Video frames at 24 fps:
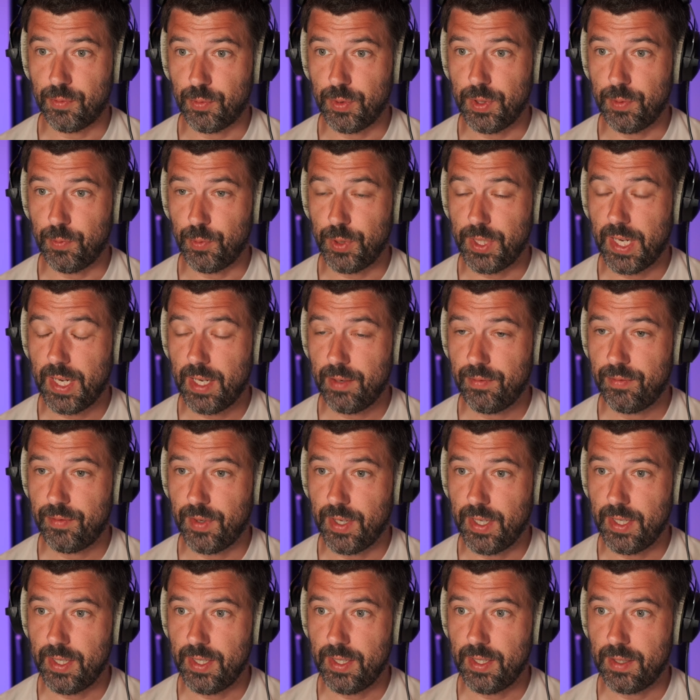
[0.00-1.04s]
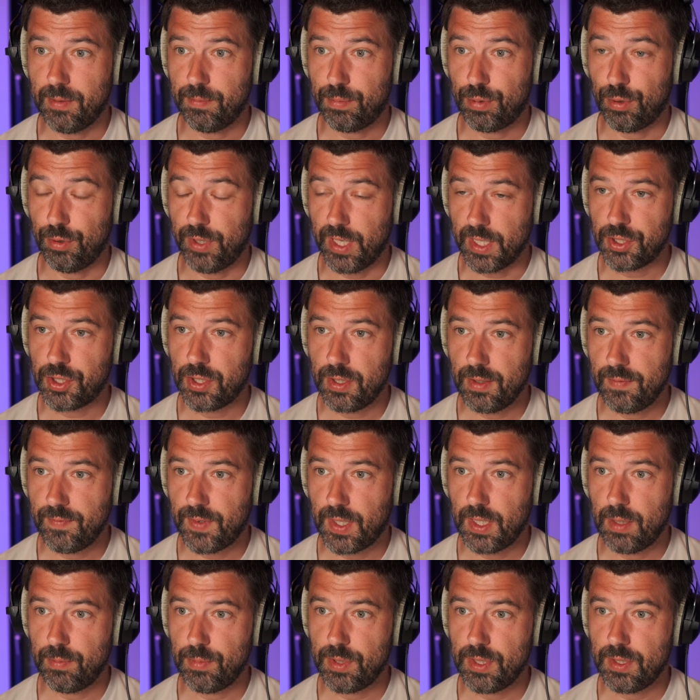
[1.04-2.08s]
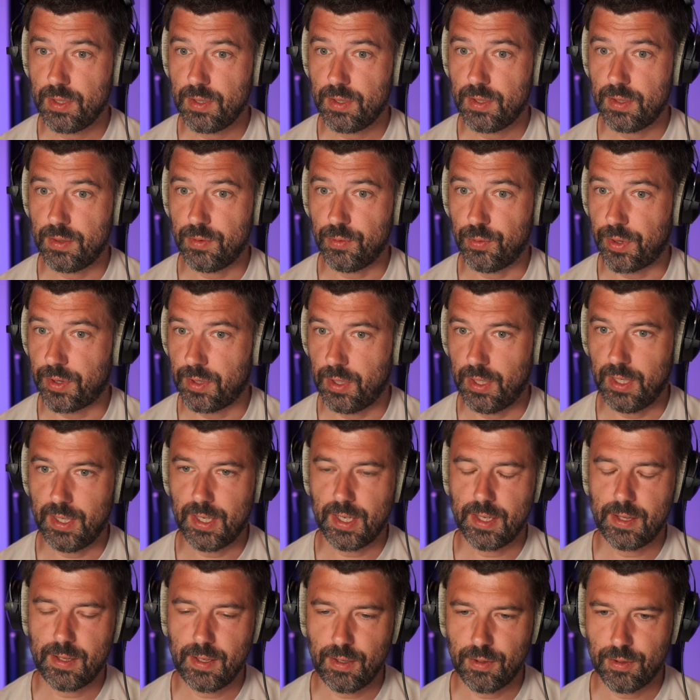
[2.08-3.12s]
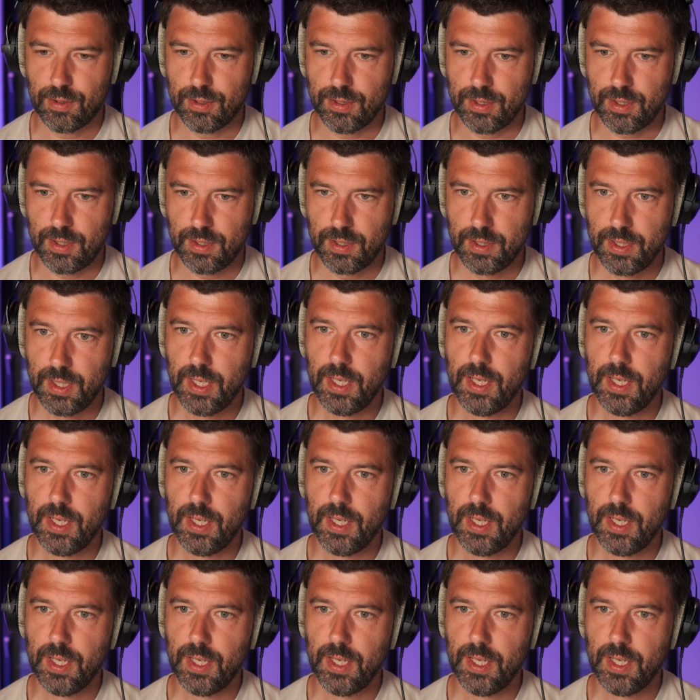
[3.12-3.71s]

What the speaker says: We have a production environment with nothing on it.